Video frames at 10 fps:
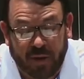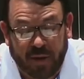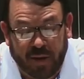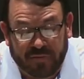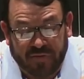
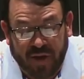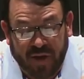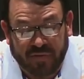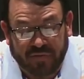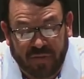And it
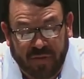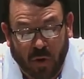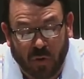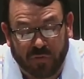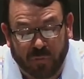says, and the
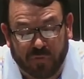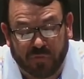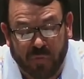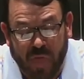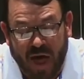earth was
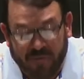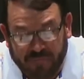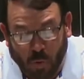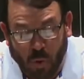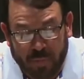without
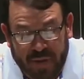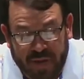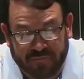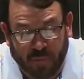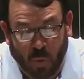form
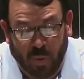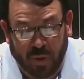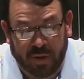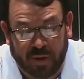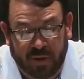and
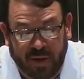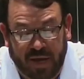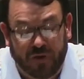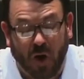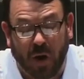void,
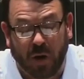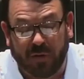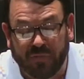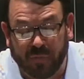and darkness